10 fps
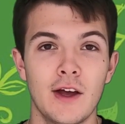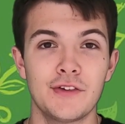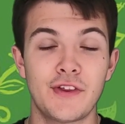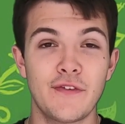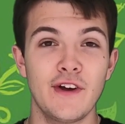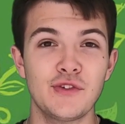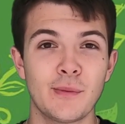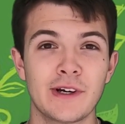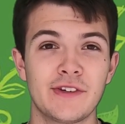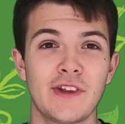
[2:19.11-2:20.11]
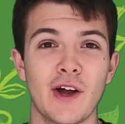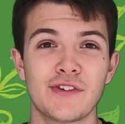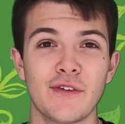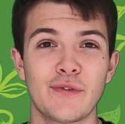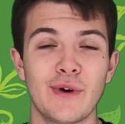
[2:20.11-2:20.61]
So the first one we're going to start
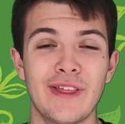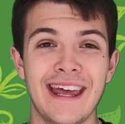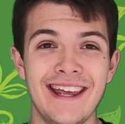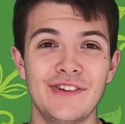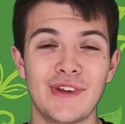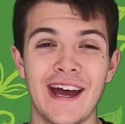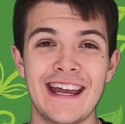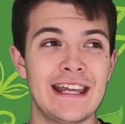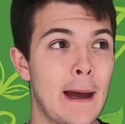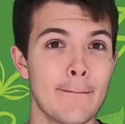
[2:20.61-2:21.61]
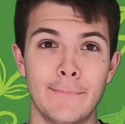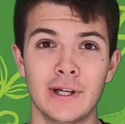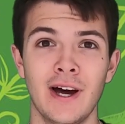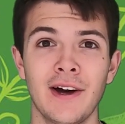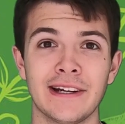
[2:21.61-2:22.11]
off with is a
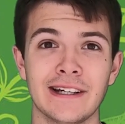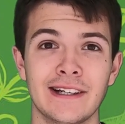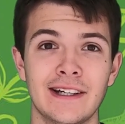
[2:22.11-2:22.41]
banana.